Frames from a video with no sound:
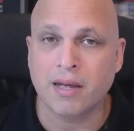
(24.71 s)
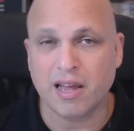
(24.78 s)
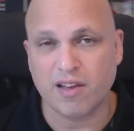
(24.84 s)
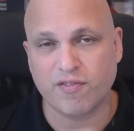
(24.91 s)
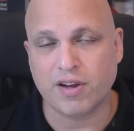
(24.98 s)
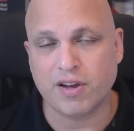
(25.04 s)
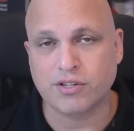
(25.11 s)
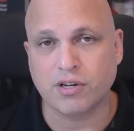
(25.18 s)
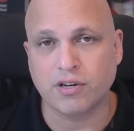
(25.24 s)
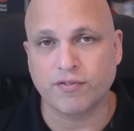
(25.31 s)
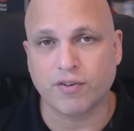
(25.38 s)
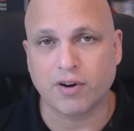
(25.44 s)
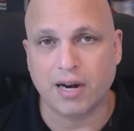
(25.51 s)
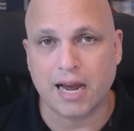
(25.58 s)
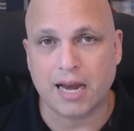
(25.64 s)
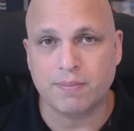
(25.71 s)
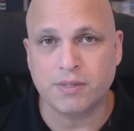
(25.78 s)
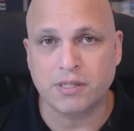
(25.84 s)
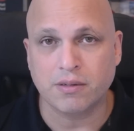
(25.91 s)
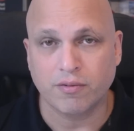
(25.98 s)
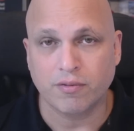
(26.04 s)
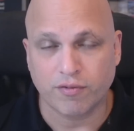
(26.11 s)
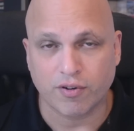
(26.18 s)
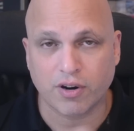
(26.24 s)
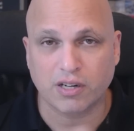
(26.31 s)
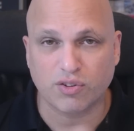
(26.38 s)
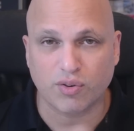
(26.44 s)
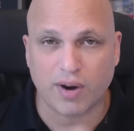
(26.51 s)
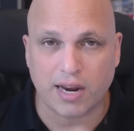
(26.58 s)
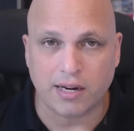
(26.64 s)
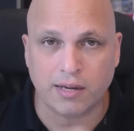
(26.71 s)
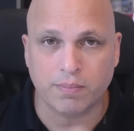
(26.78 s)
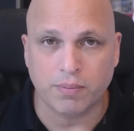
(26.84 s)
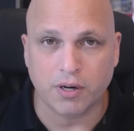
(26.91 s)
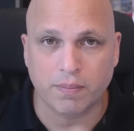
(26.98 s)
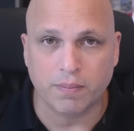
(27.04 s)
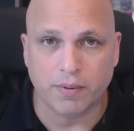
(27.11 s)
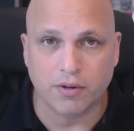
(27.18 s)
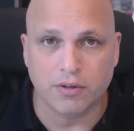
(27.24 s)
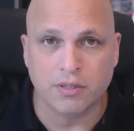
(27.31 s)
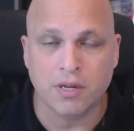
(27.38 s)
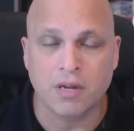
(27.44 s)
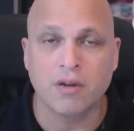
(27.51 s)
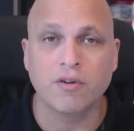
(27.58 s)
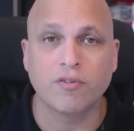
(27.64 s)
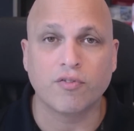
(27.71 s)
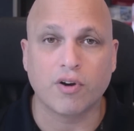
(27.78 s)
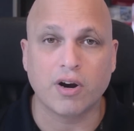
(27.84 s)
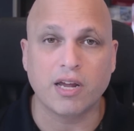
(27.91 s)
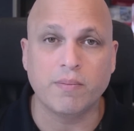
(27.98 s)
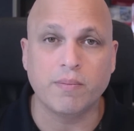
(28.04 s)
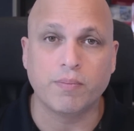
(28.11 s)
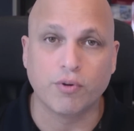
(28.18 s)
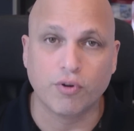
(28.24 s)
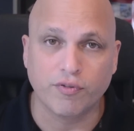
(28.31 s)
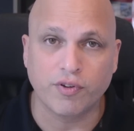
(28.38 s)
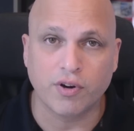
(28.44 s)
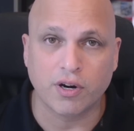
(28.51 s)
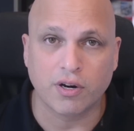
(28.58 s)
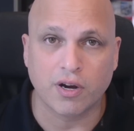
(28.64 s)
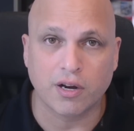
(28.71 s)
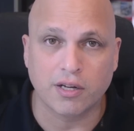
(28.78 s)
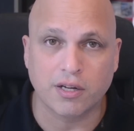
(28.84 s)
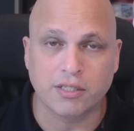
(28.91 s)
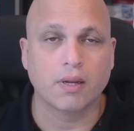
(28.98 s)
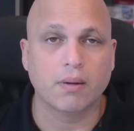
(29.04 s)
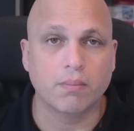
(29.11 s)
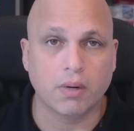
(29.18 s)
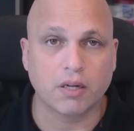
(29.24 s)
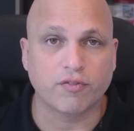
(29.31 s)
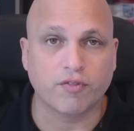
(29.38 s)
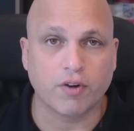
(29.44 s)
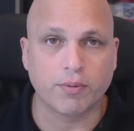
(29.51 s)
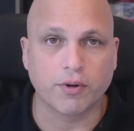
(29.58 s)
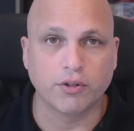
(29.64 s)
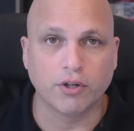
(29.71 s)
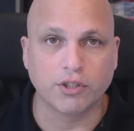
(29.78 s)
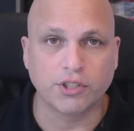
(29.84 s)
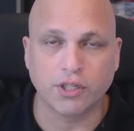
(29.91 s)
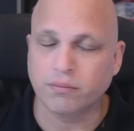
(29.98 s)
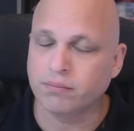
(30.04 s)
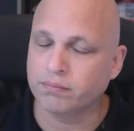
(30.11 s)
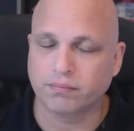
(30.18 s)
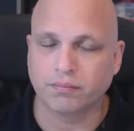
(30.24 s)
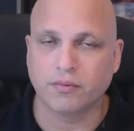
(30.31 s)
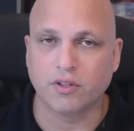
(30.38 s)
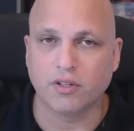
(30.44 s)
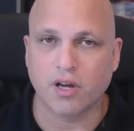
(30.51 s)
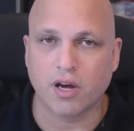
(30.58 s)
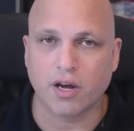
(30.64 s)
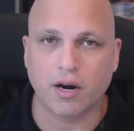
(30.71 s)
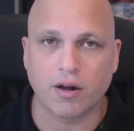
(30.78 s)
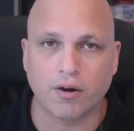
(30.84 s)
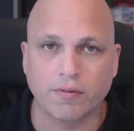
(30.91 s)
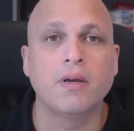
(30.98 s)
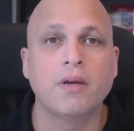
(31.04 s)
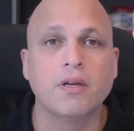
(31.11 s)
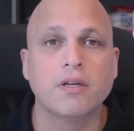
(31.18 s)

Eventually for labs, for training purpose, for improving your knowledge, but for production, not at all.